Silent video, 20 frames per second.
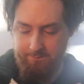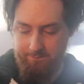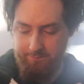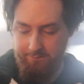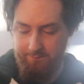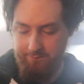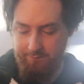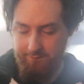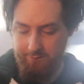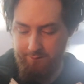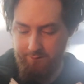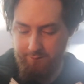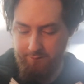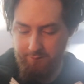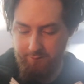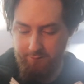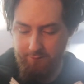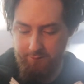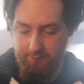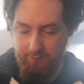
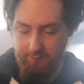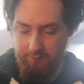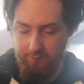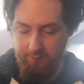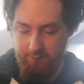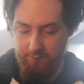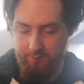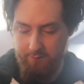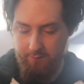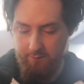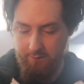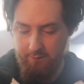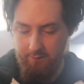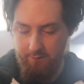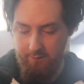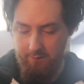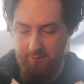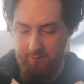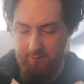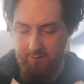
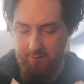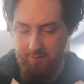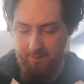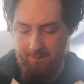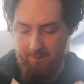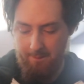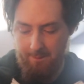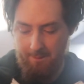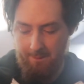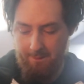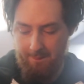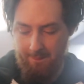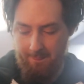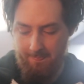(silence)